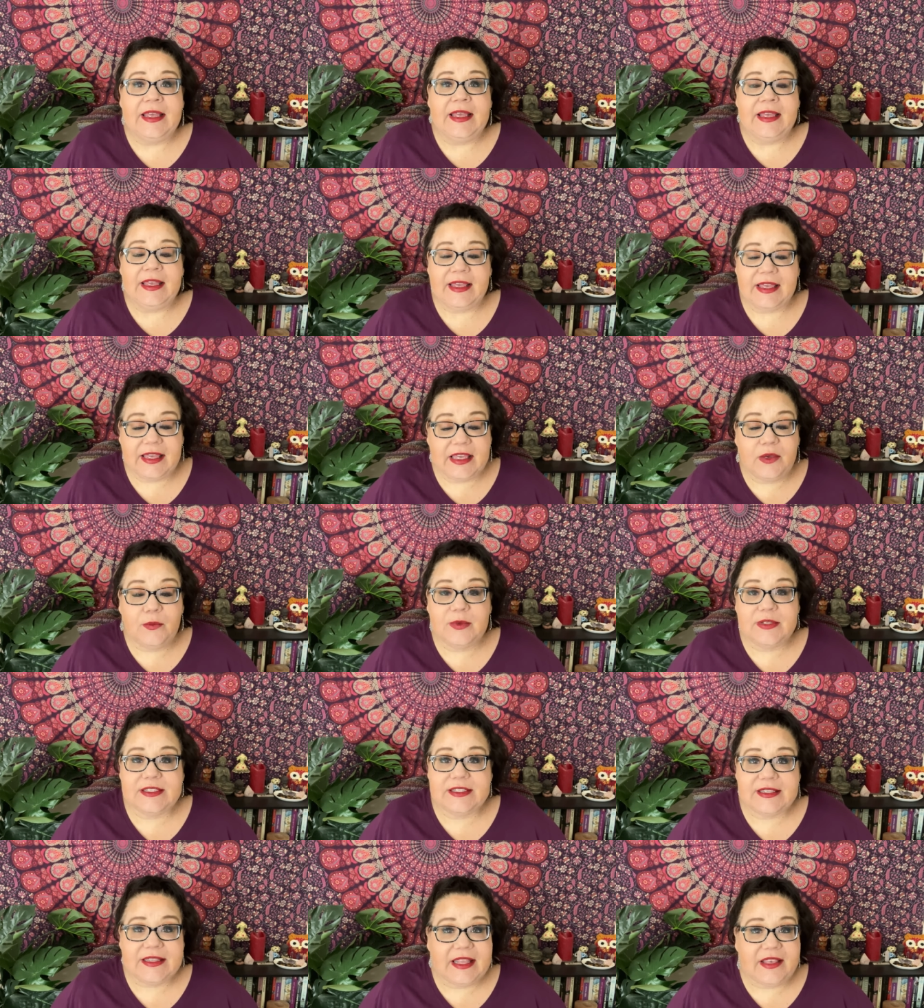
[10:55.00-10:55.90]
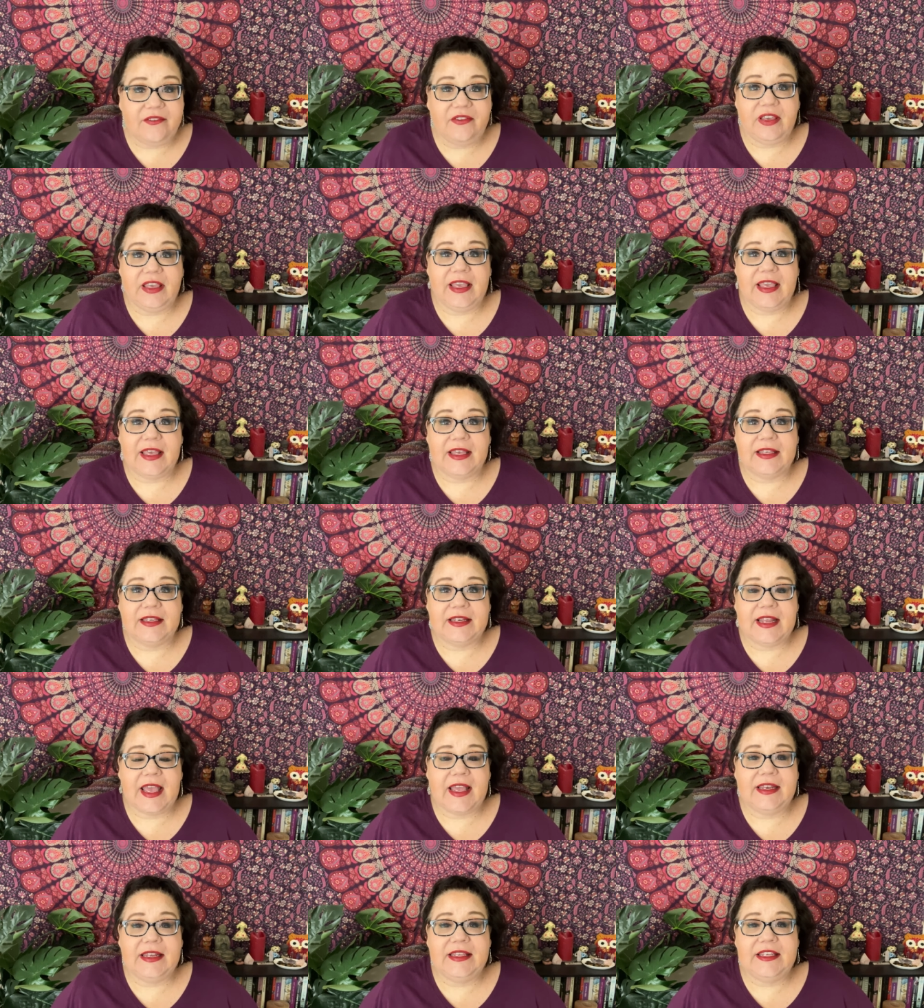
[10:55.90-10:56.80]
He was living
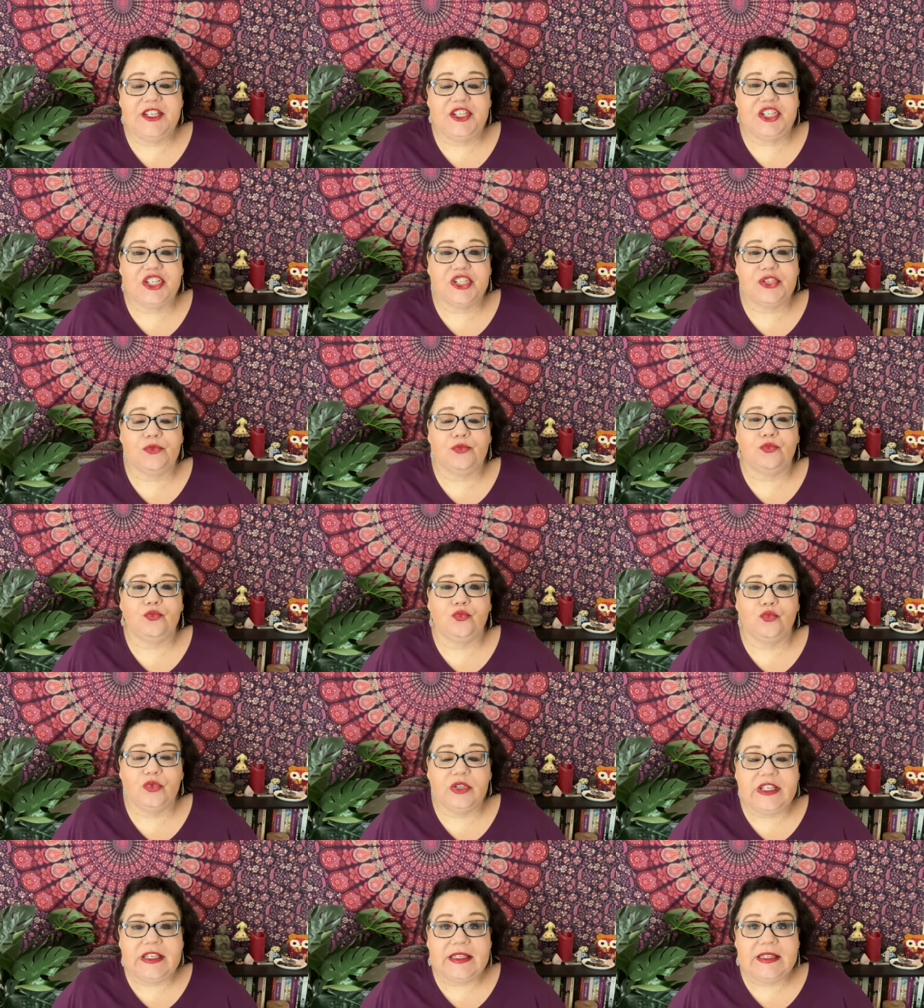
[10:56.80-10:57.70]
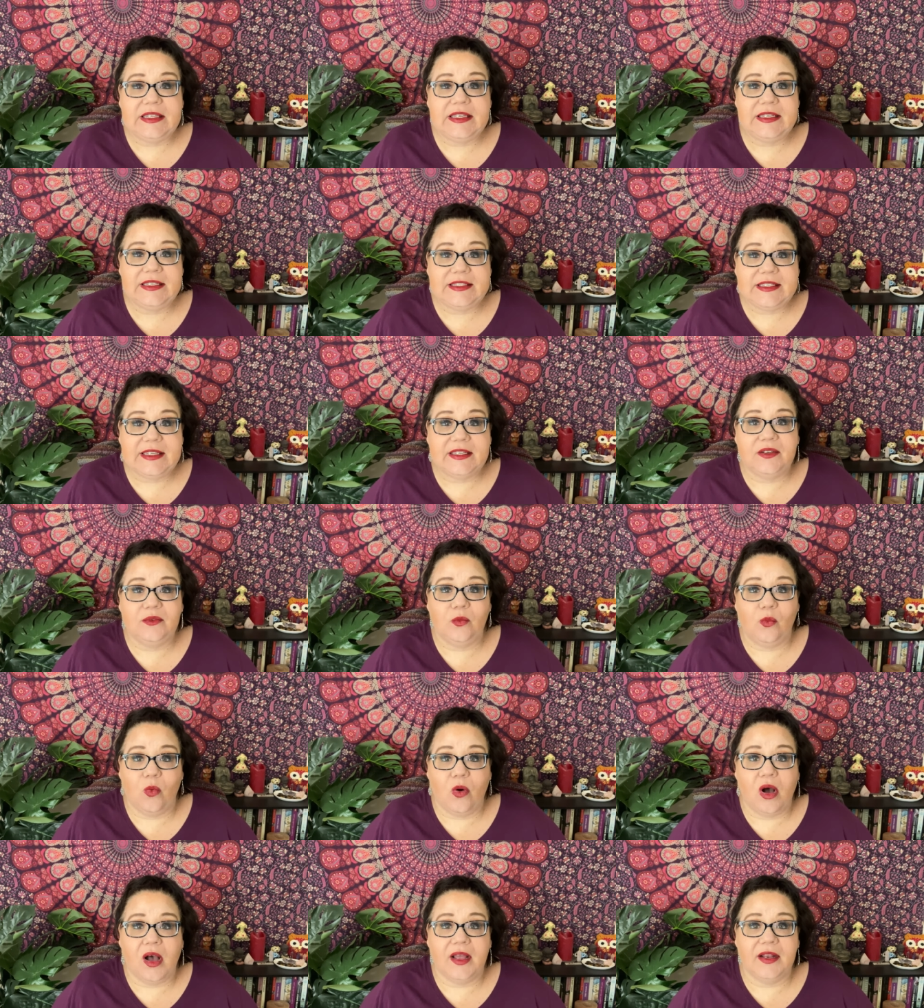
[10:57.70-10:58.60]
it, and he just really
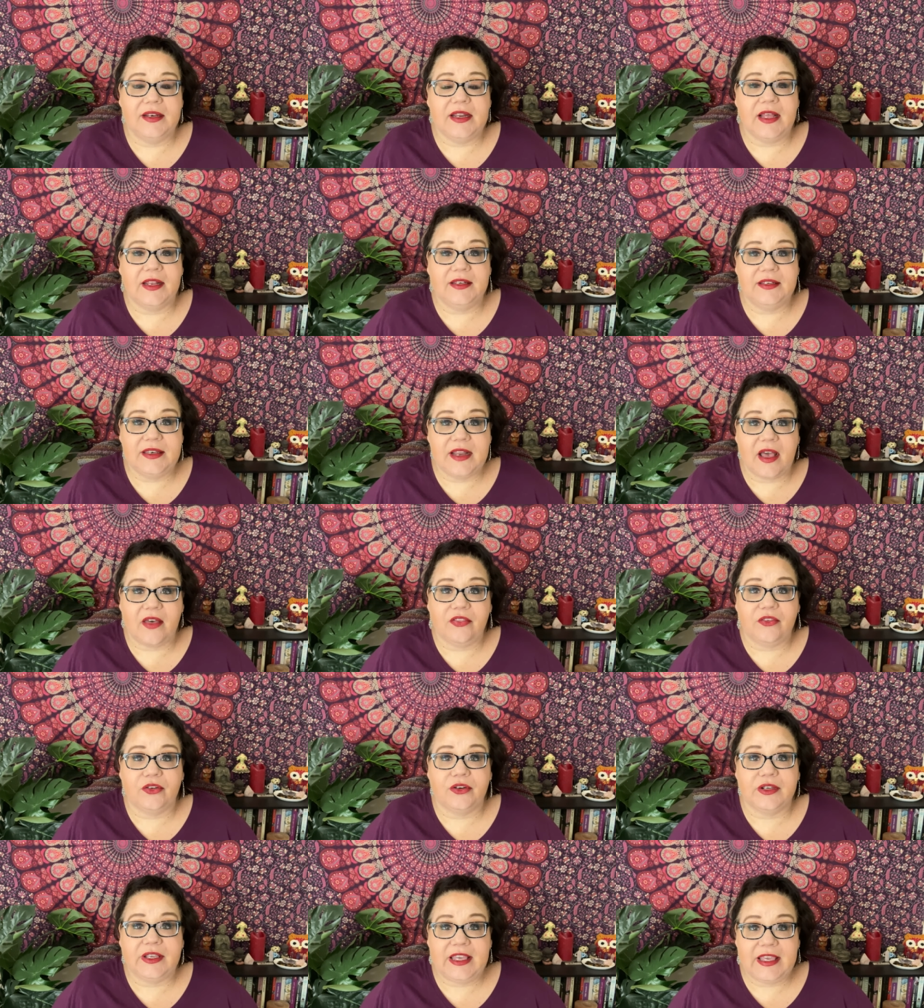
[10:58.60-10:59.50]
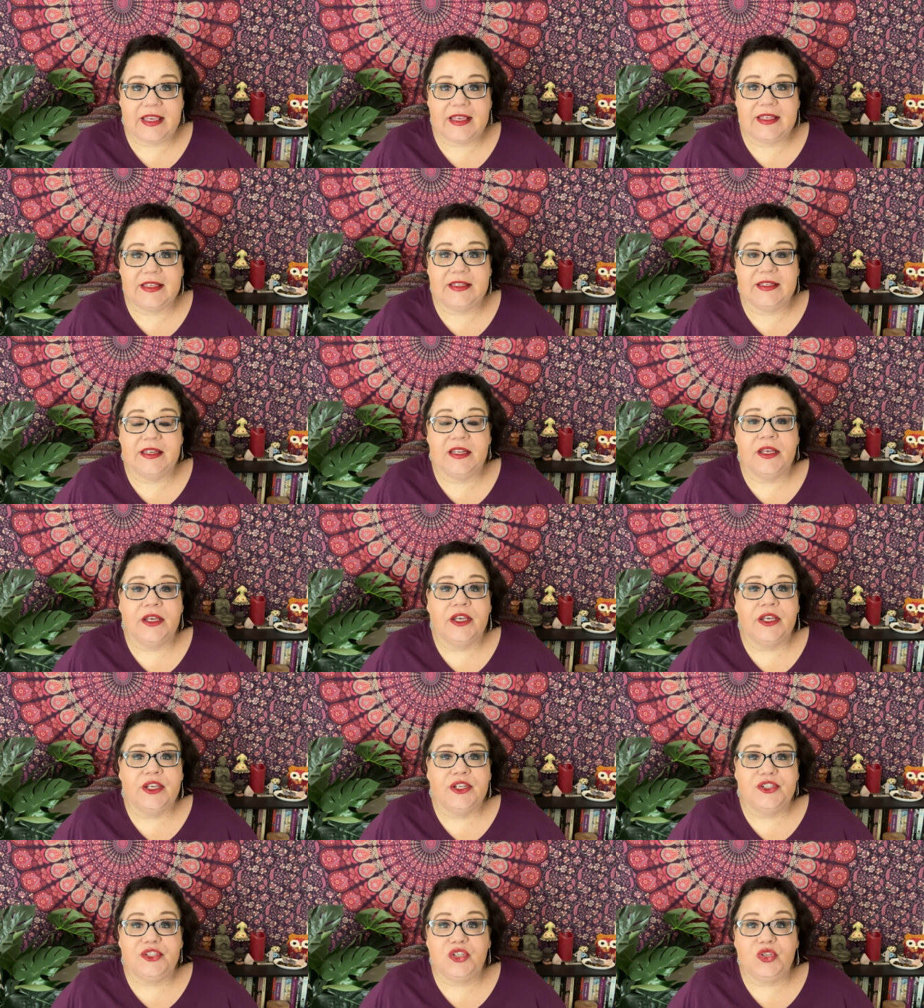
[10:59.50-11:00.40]
didn't want another kid
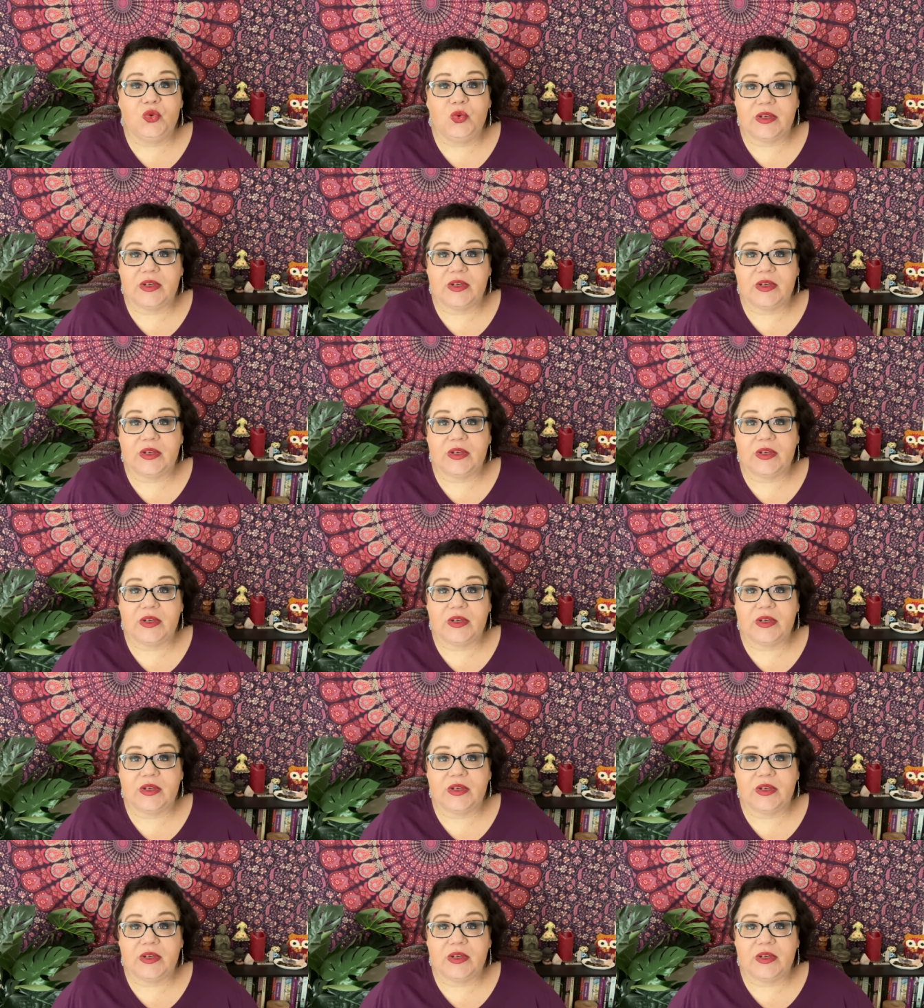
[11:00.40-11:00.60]
to